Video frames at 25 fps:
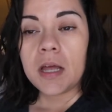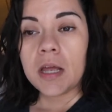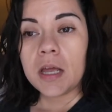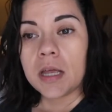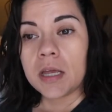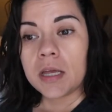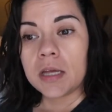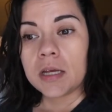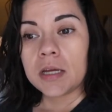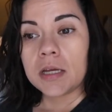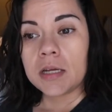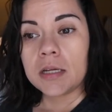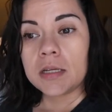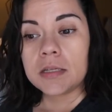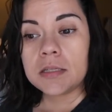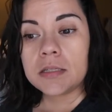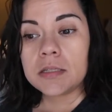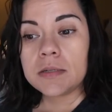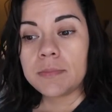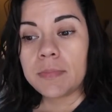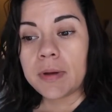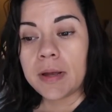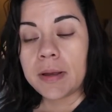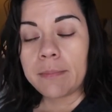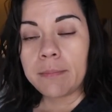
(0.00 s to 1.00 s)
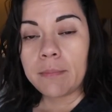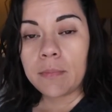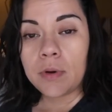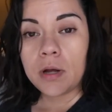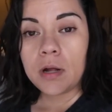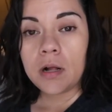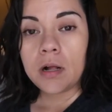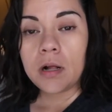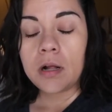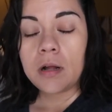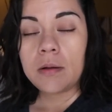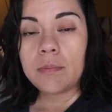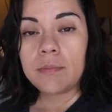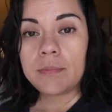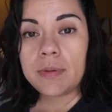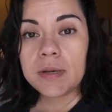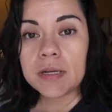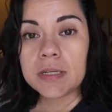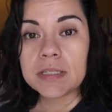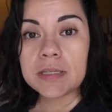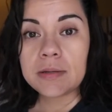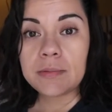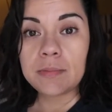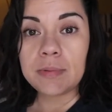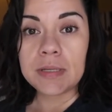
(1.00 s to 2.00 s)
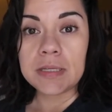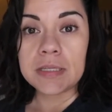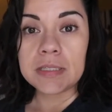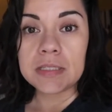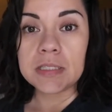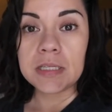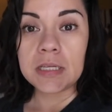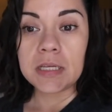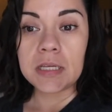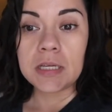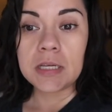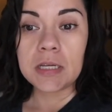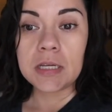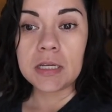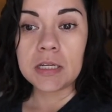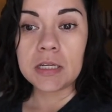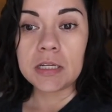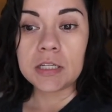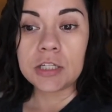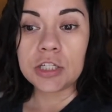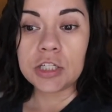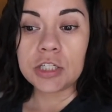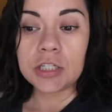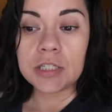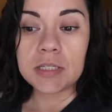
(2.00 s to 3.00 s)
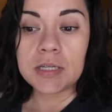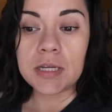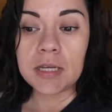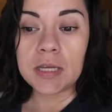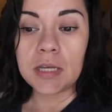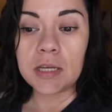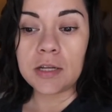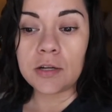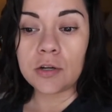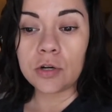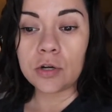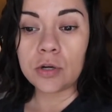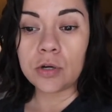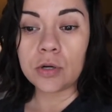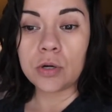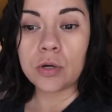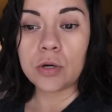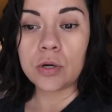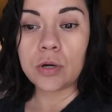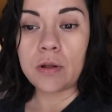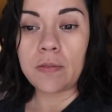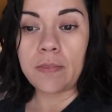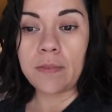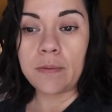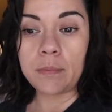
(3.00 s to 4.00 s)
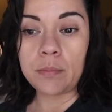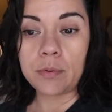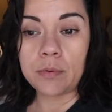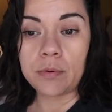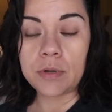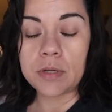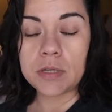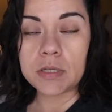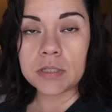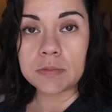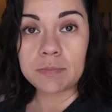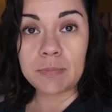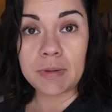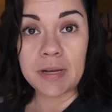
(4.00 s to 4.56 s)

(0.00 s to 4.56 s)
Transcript: And my mom picked up Izzy and she's taking her and the boys,